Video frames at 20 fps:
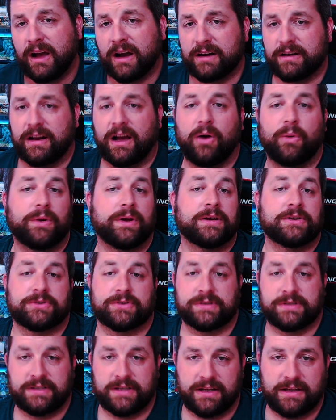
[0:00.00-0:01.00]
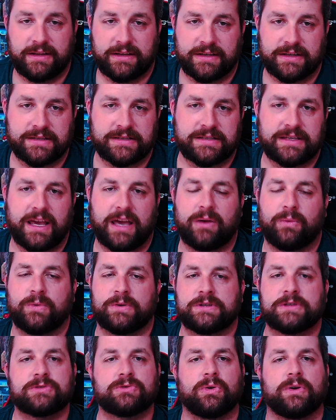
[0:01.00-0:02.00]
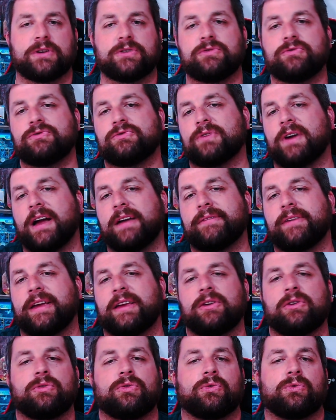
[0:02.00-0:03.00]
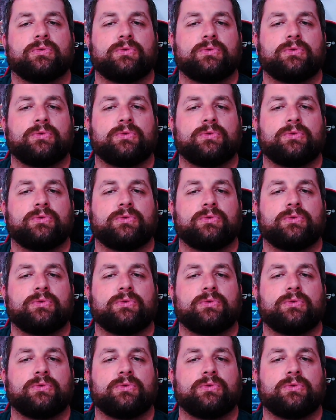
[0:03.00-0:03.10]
are now interested in this set, which is going to drive a